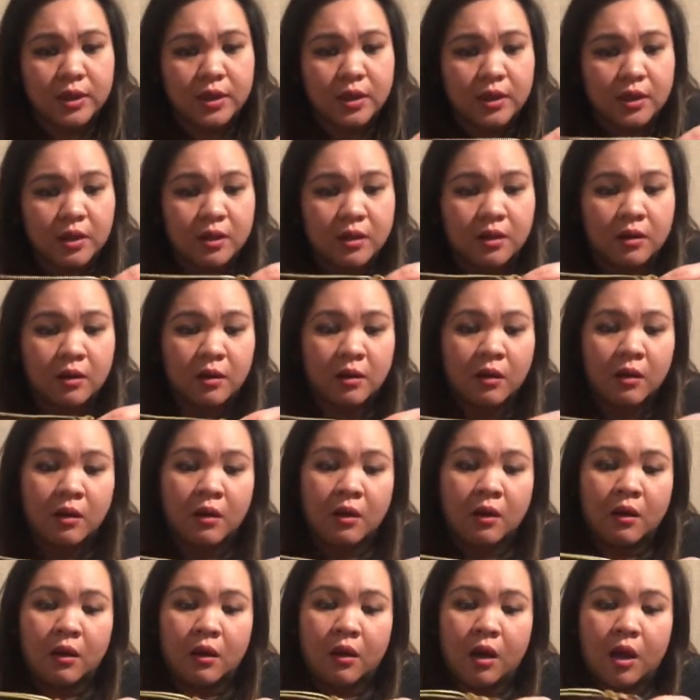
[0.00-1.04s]
in
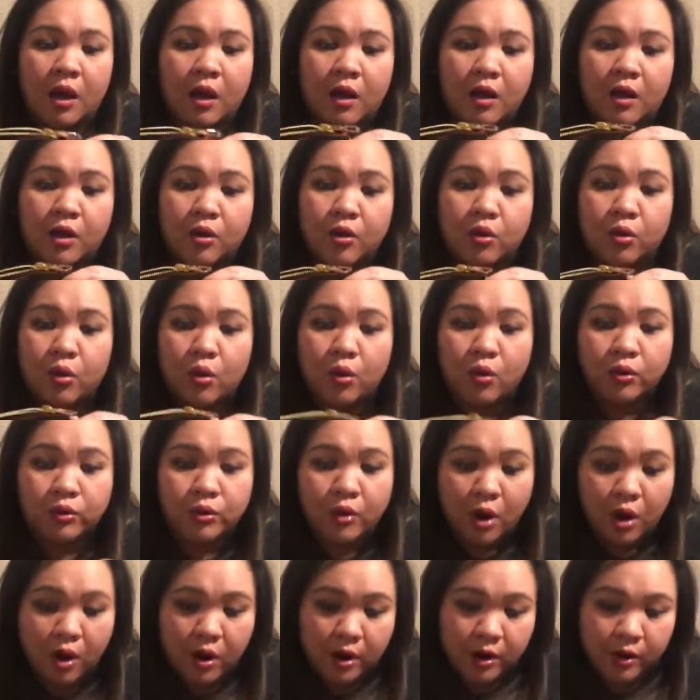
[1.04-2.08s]
gold
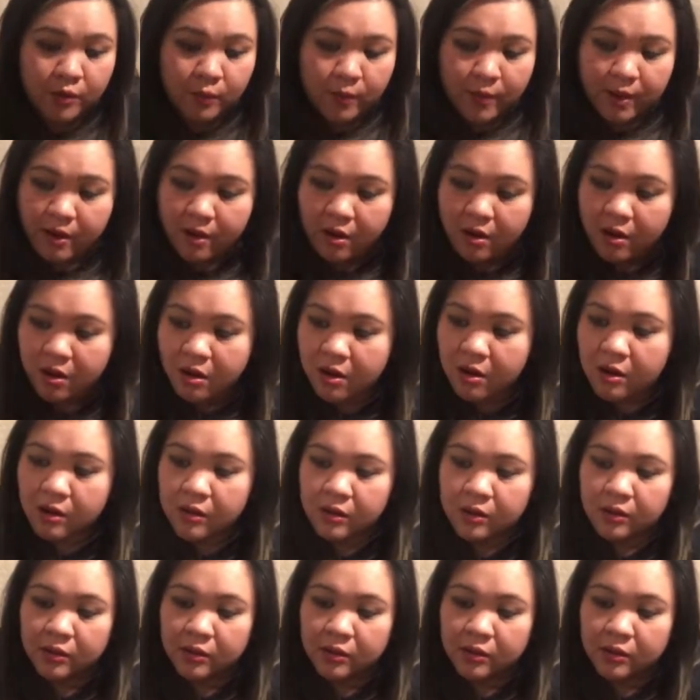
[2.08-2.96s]
hardware,